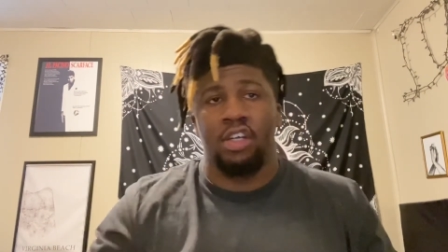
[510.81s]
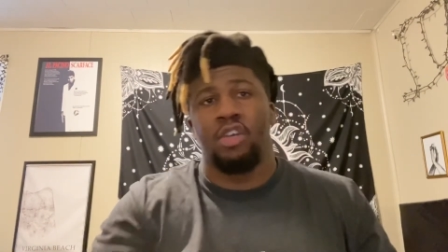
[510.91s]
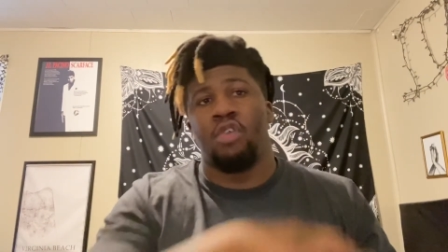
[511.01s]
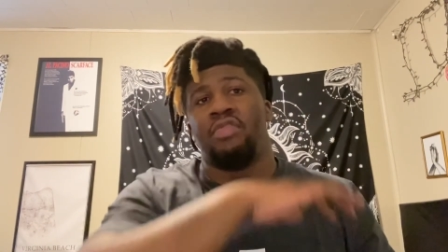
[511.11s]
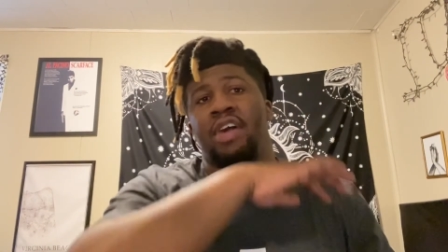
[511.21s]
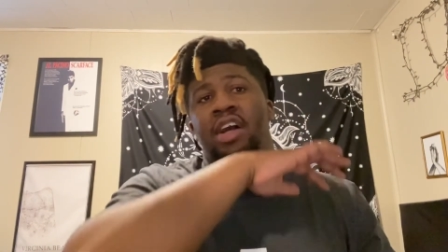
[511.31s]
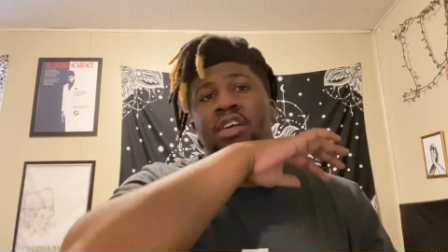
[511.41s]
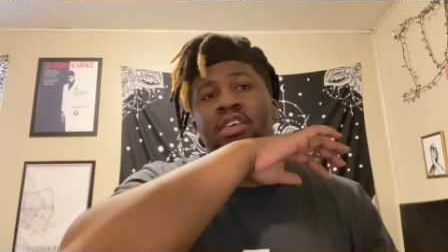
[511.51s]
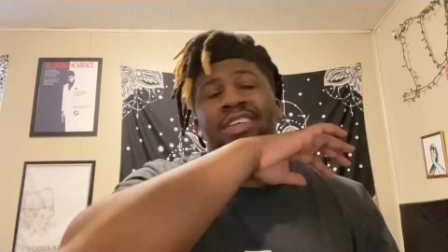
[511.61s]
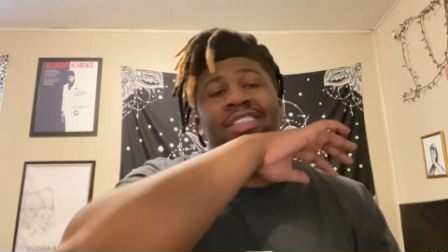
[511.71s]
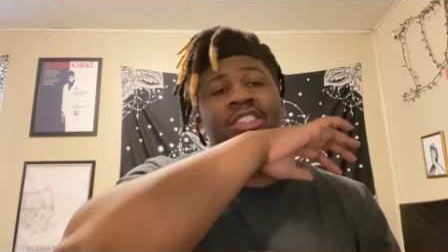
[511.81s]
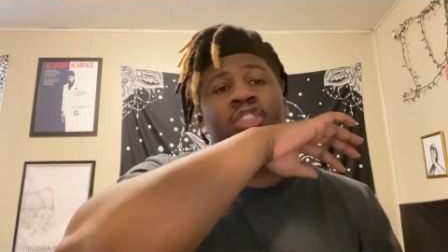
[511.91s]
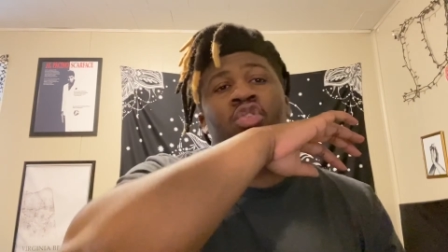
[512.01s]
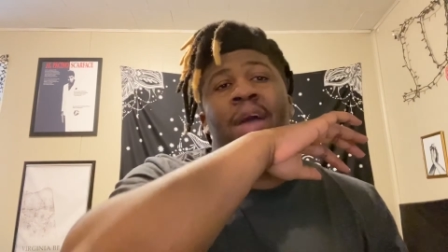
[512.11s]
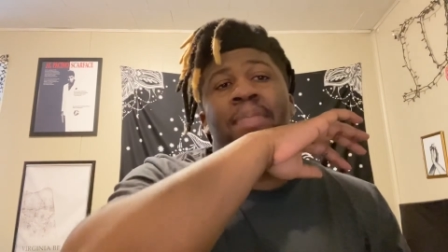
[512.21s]
Go follow, uh,
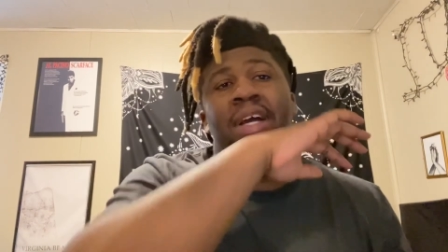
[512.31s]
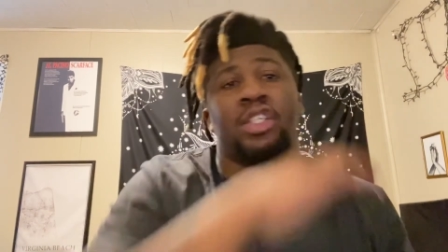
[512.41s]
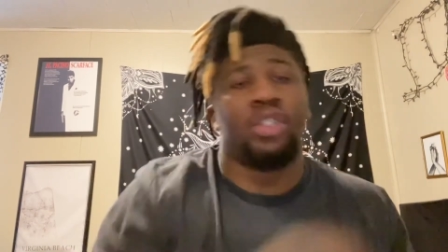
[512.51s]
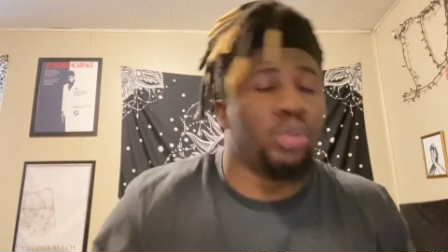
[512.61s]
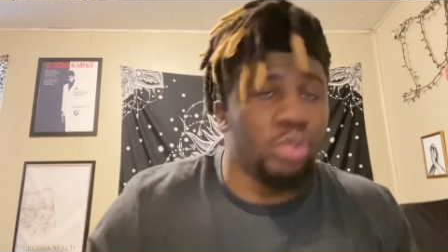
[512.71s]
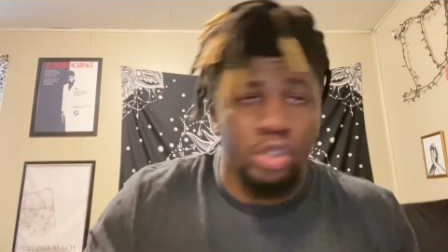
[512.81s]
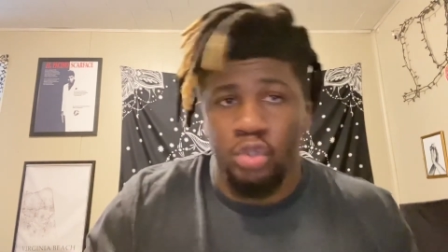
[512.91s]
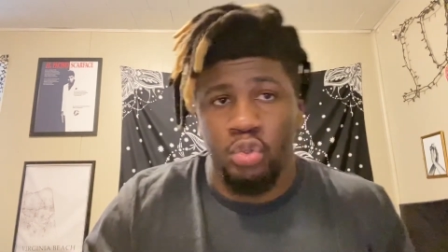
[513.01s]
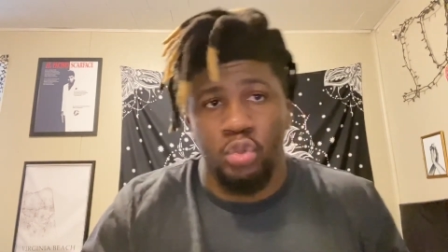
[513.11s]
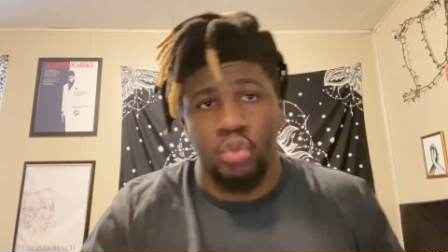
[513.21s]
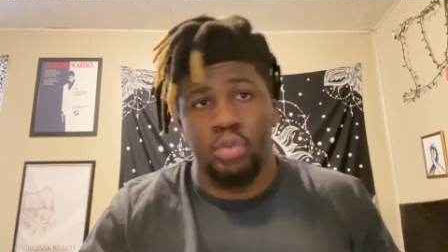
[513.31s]
subscribe my YouTube.